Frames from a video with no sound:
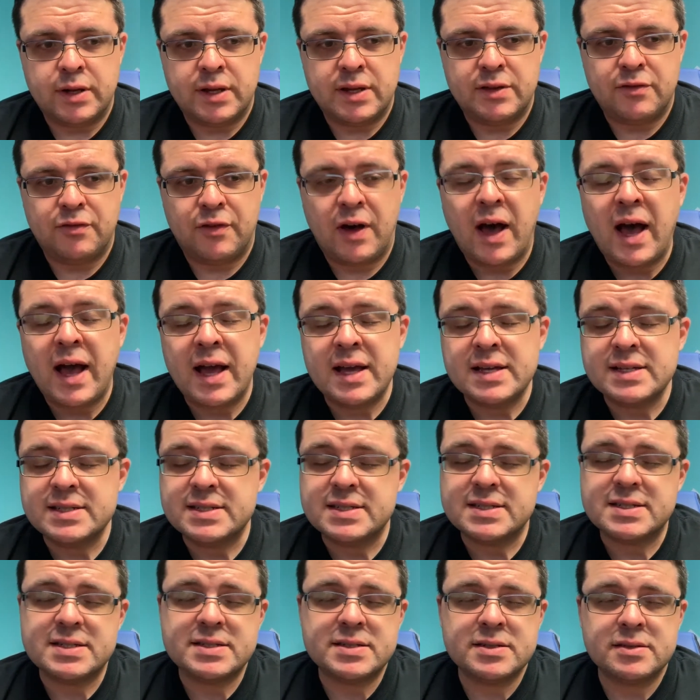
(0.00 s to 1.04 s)

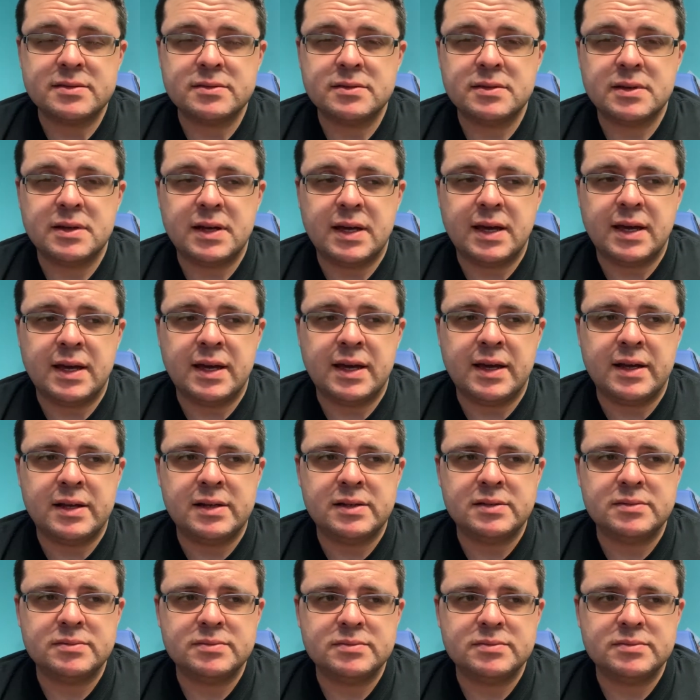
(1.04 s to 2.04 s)
advice. And